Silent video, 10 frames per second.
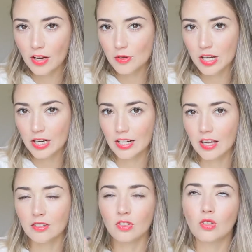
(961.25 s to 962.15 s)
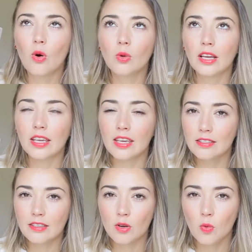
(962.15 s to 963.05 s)
hydrating and so like
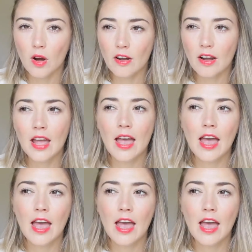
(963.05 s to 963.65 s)
easy to wear,